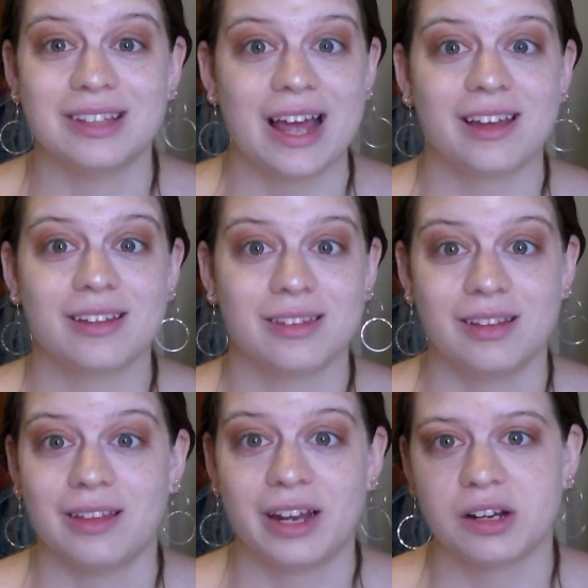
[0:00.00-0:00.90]
like
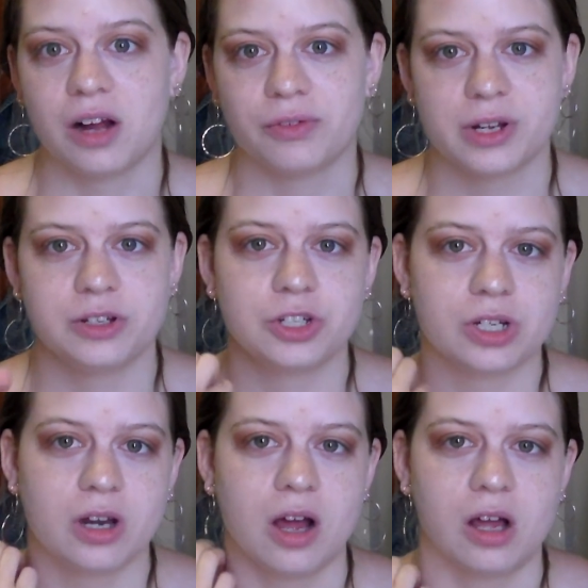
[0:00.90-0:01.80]
the light
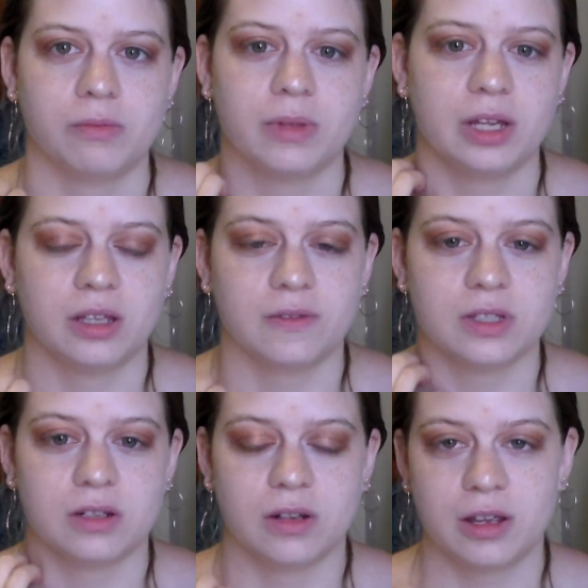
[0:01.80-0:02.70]
coverage. It
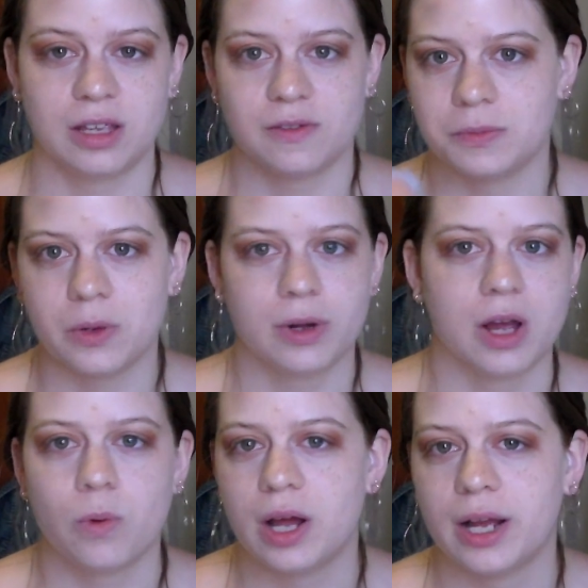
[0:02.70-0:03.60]
gives me what
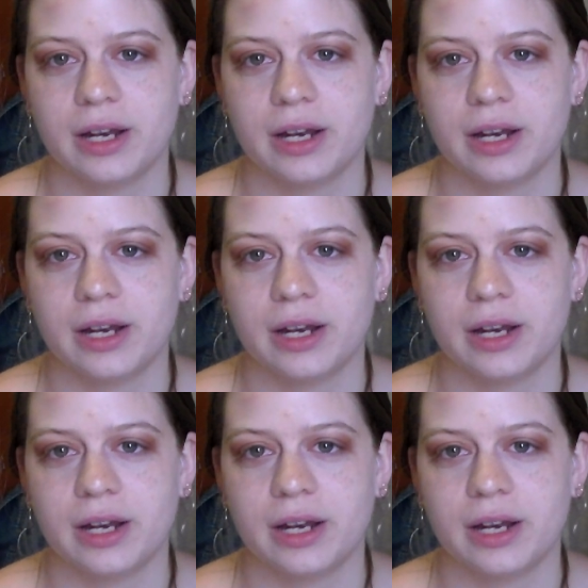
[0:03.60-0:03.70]
I want.